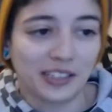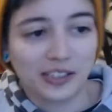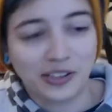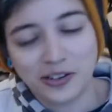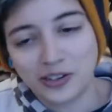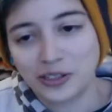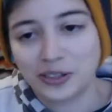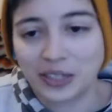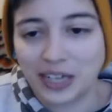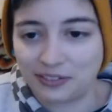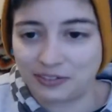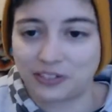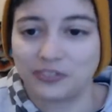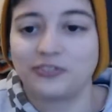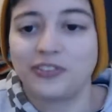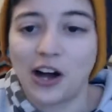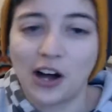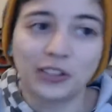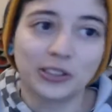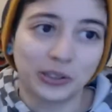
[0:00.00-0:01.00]
You know, you don't have to
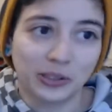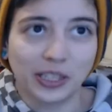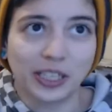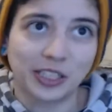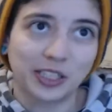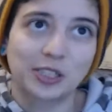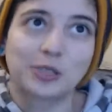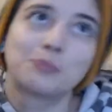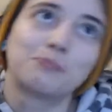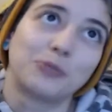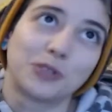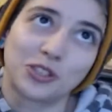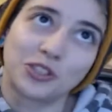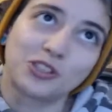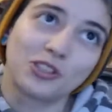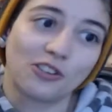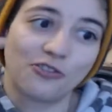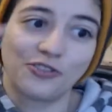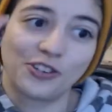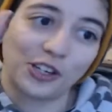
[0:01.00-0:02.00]
follow like
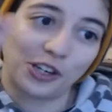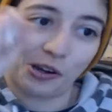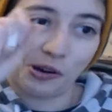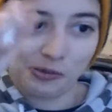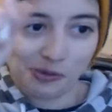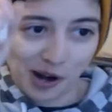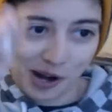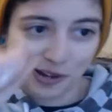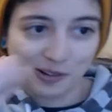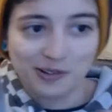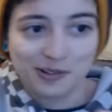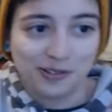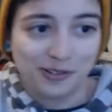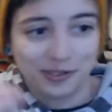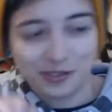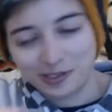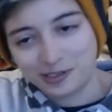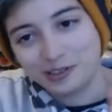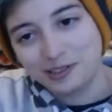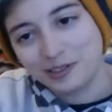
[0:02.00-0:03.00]
specific
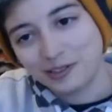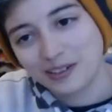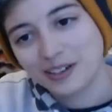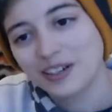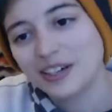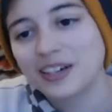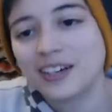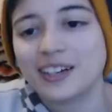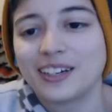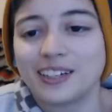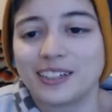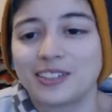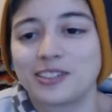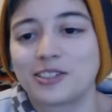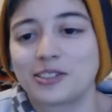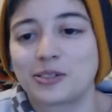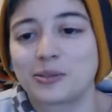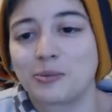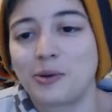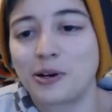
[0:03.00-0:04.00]
craters. Like,
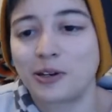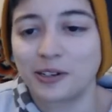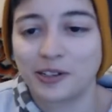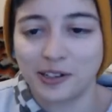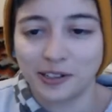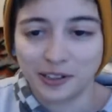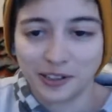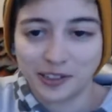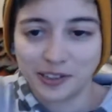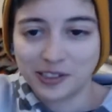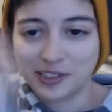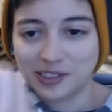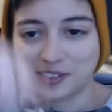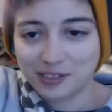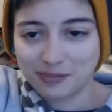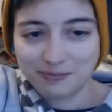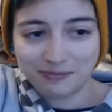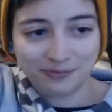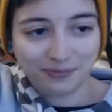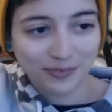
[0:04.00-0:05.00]
it's just watercolor. You
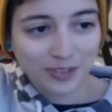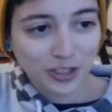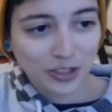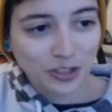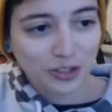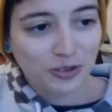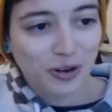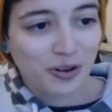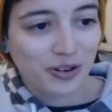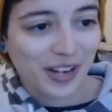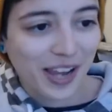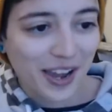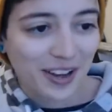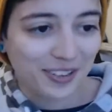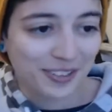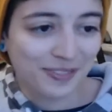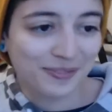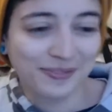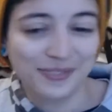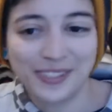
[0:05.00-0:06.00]
just throw it
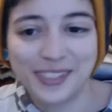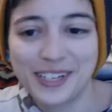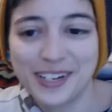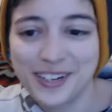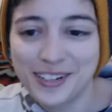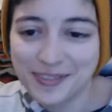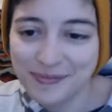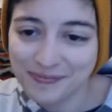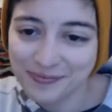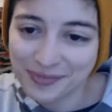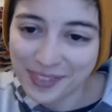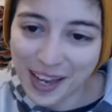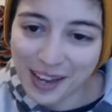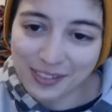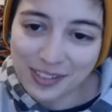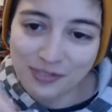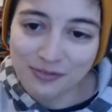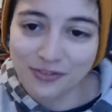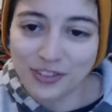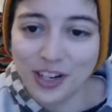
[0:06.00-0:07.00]
down. You know,
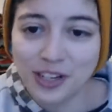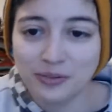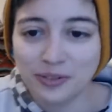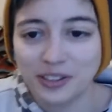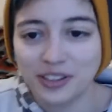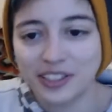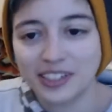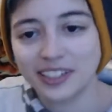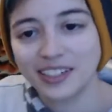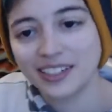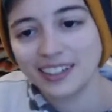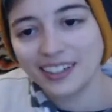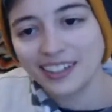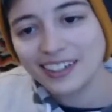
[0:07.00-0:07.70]
have some fun with it.